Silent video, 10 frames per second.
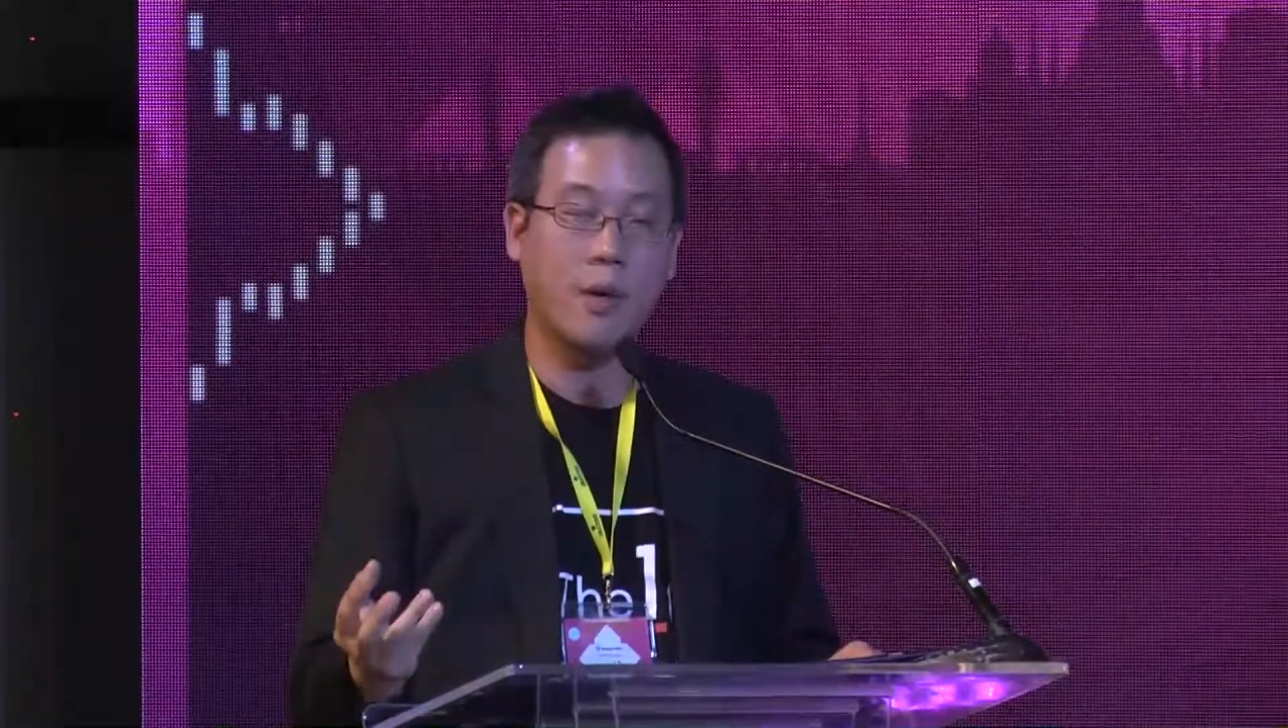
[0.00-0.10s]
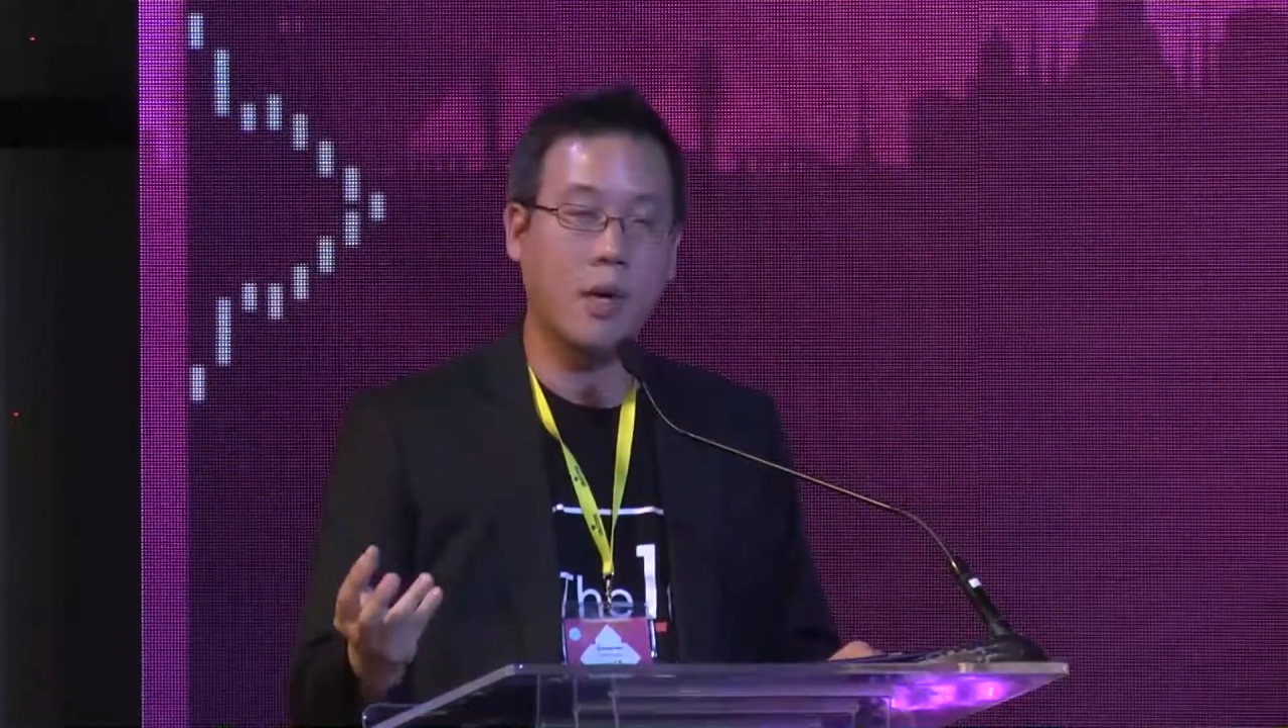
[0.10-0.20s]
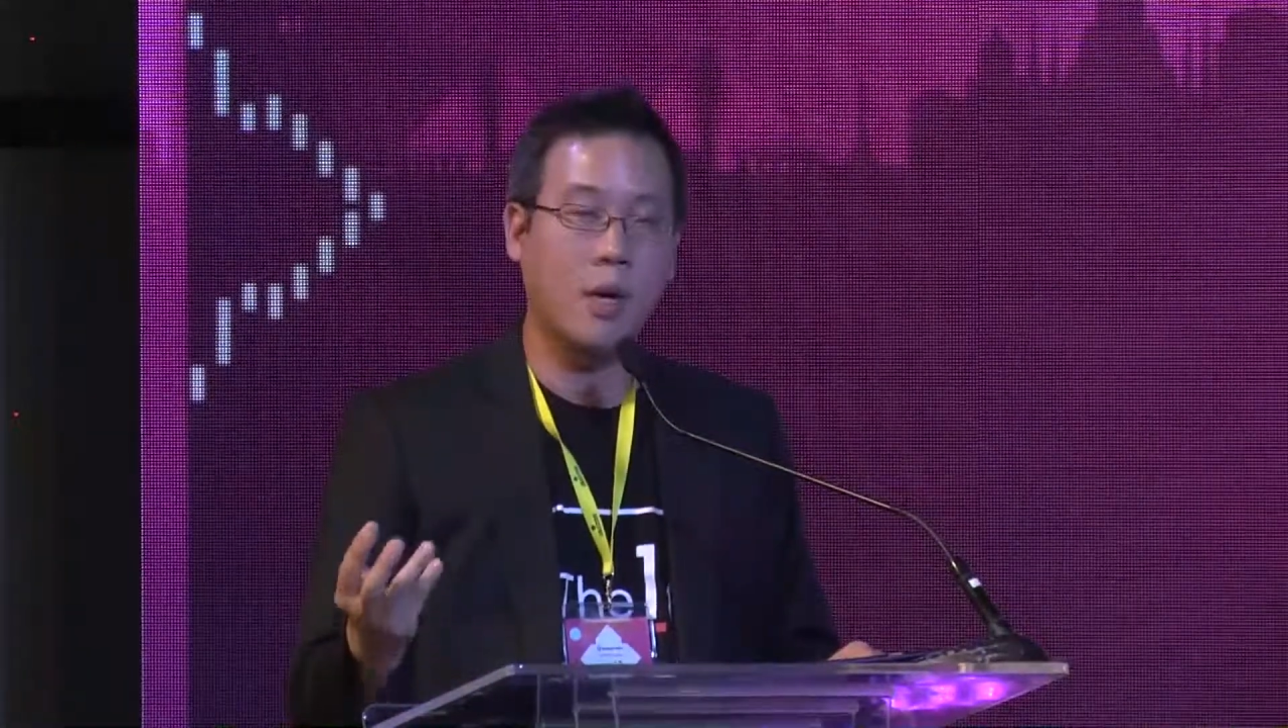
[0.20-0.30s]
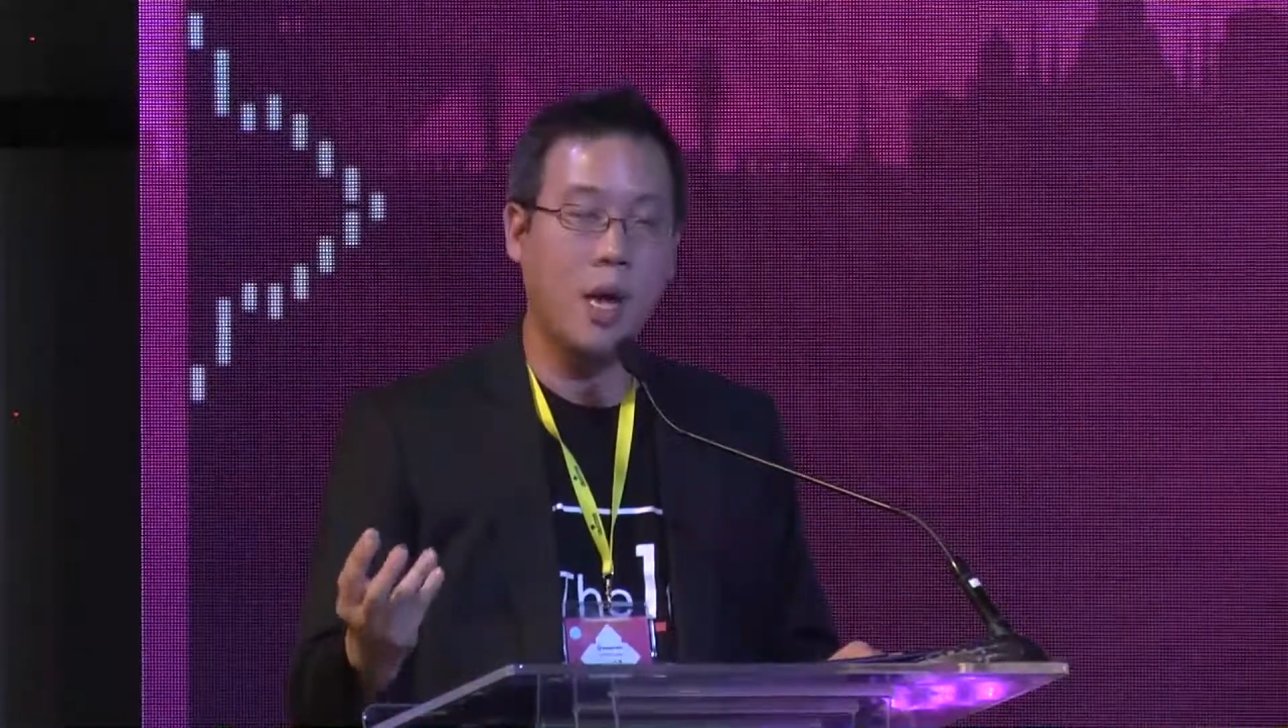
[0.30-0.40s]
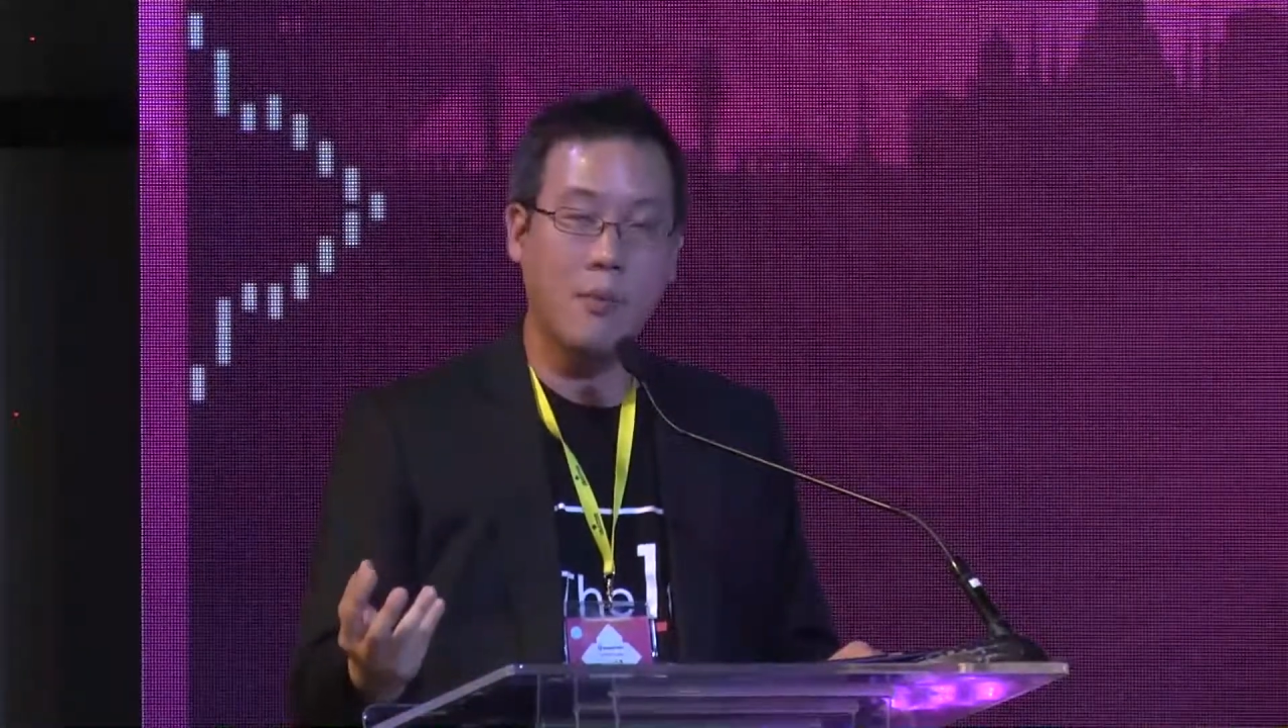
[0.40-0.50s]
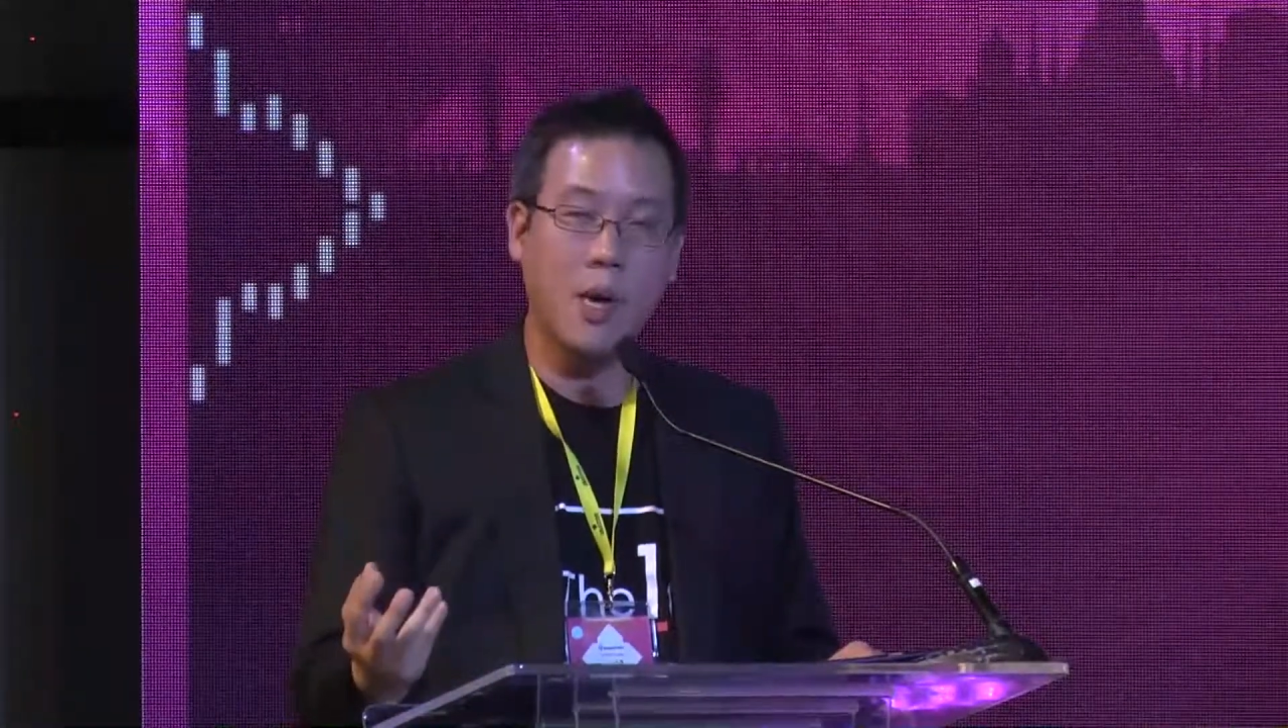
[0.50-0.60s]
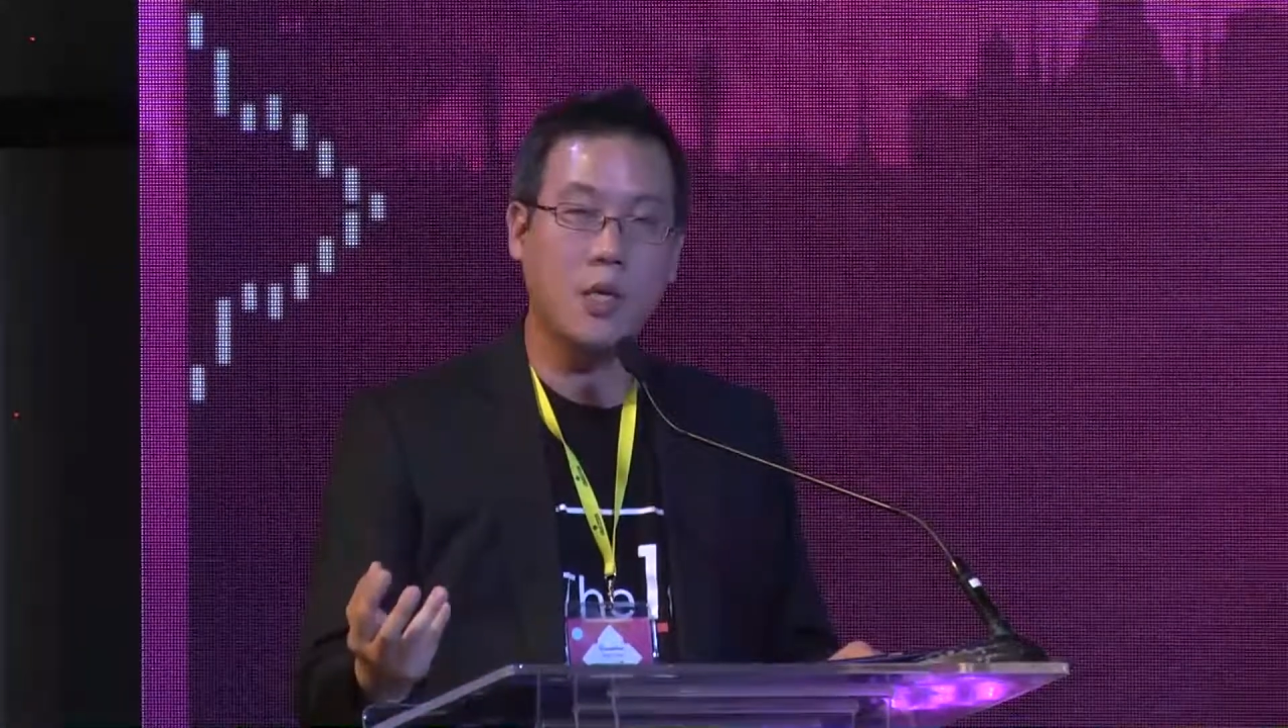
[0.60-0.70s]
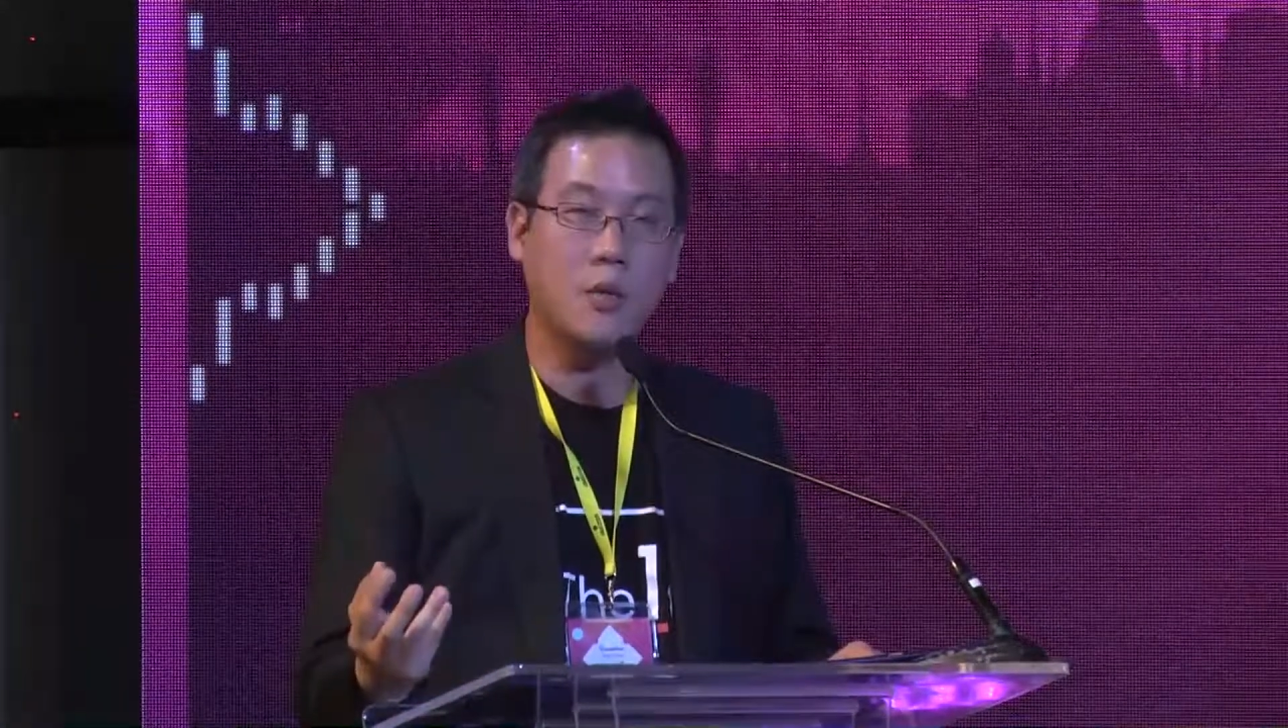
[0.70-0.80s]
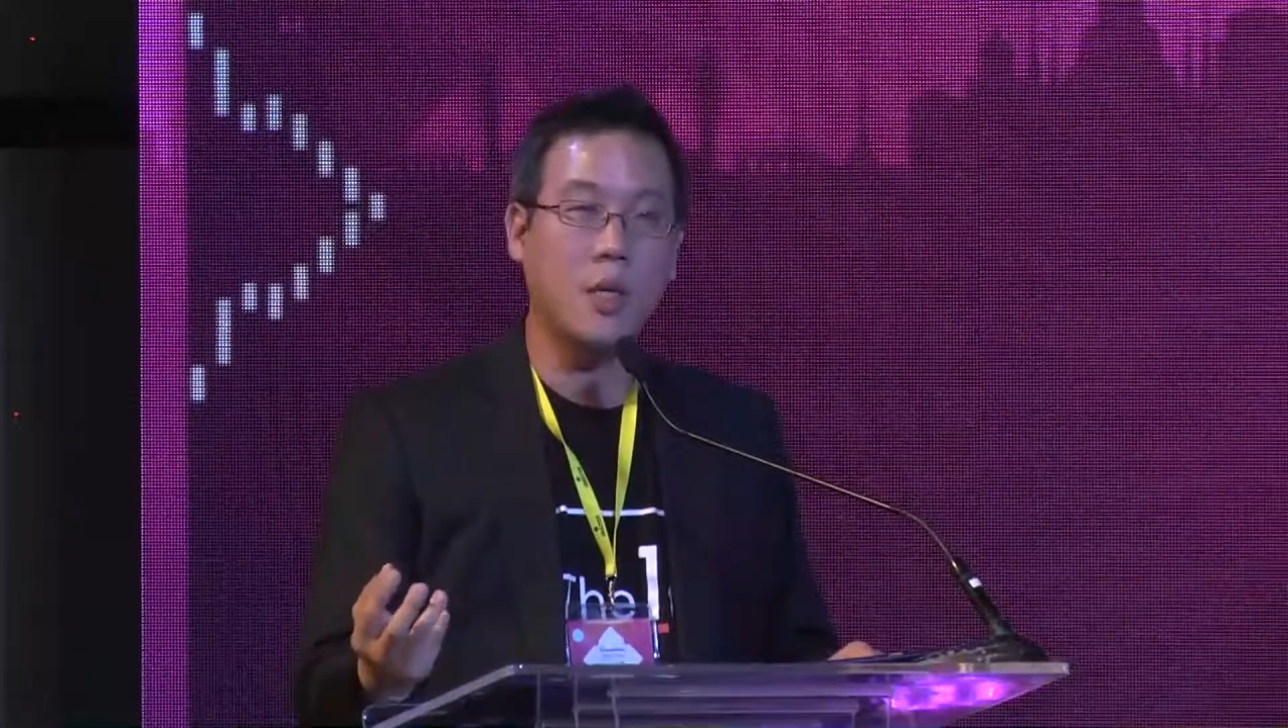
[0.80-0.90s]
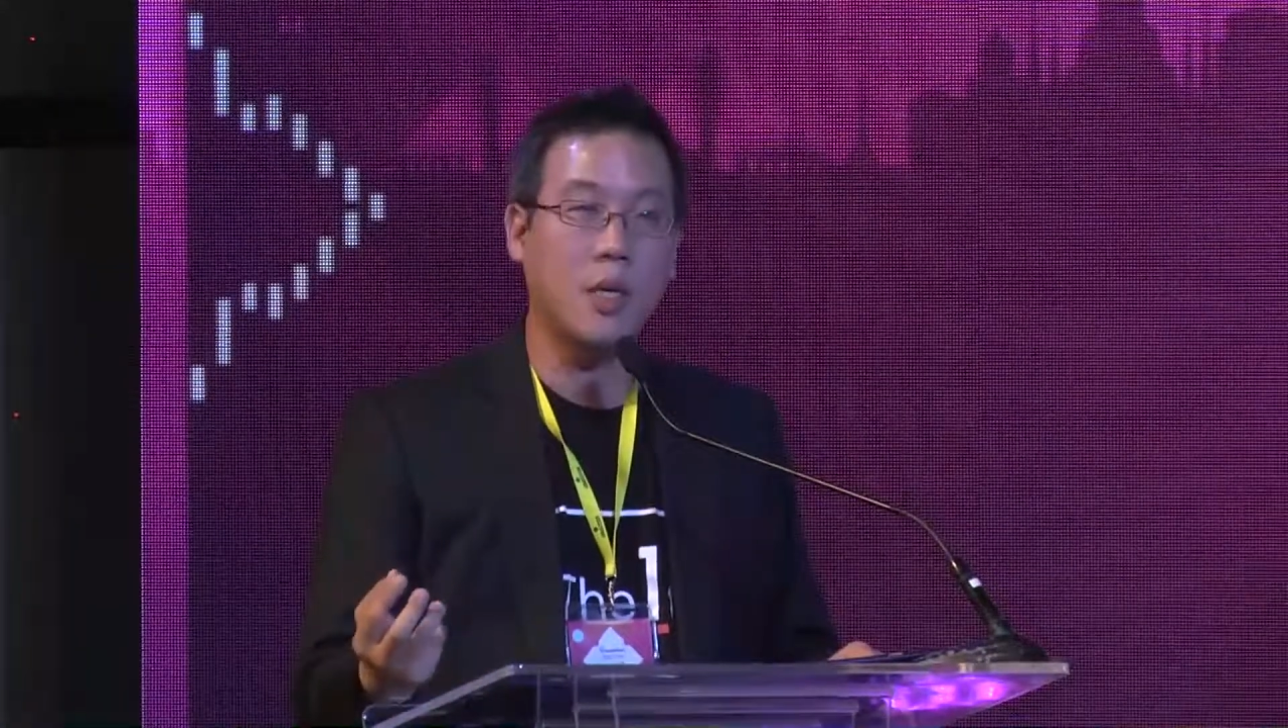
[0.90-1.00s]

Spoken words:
upcountry